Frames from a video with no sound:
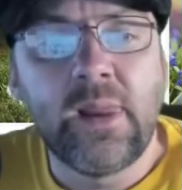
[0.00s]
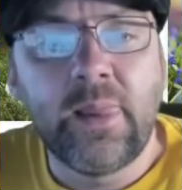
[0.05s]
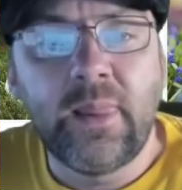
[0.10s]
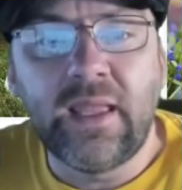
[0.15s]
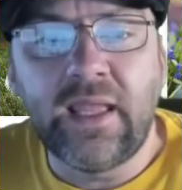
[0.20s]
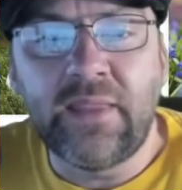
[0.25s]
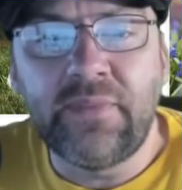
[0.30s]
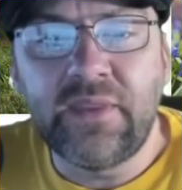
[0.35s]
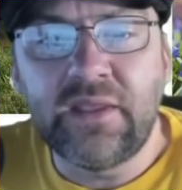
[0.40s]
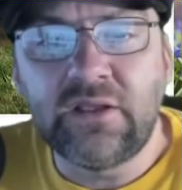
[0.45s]

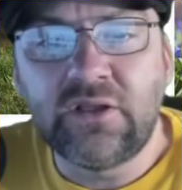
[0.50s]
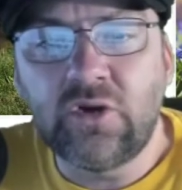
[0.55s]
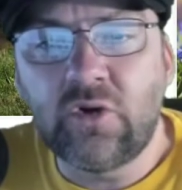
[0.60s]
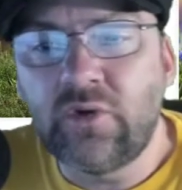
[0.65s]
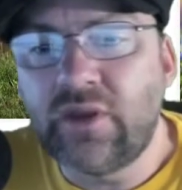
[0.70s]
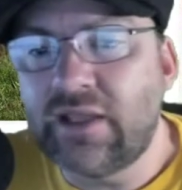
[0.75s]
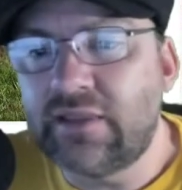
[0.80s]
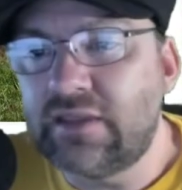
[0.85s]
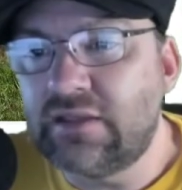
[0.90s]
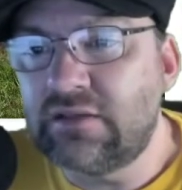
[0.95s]
and then go
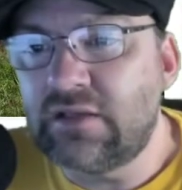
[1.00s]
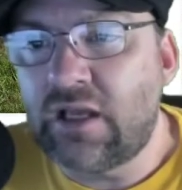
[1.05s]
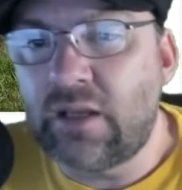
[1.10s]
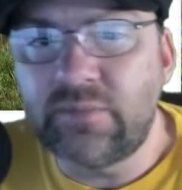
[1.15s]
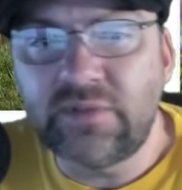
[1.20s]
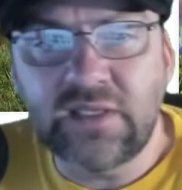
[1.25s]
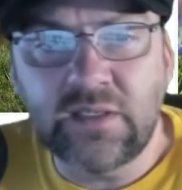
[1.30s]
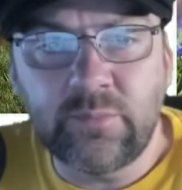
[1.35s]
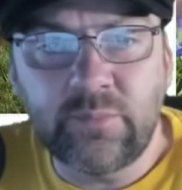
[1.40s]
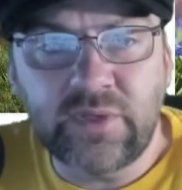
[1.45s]
get the top
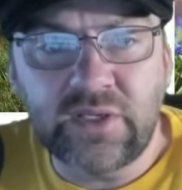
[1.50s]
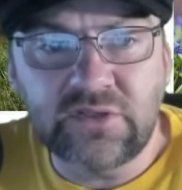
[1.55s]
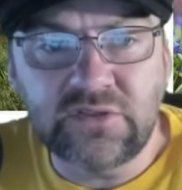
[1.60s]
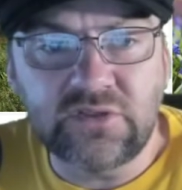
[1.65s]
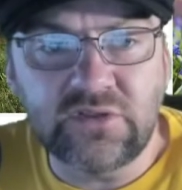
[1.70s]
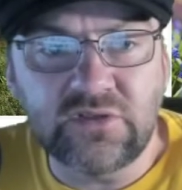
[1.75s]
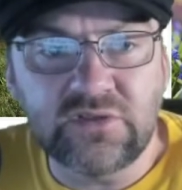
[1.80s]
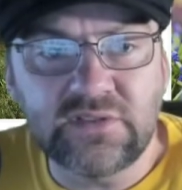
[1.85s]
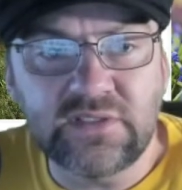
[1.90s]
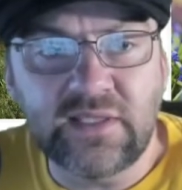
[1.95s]
10
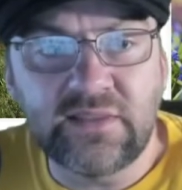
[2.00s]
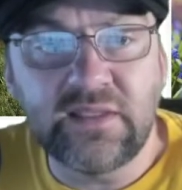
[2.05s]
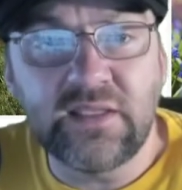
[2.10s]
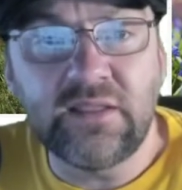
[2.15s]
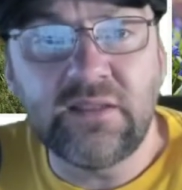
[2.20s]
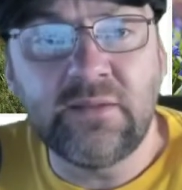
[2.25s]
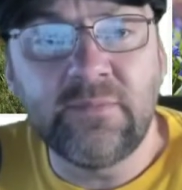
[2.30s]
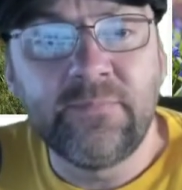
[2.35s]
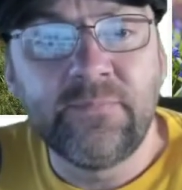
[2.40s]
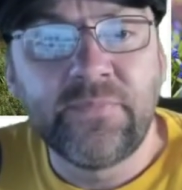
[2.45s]
pictures, and
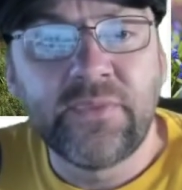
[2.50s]
then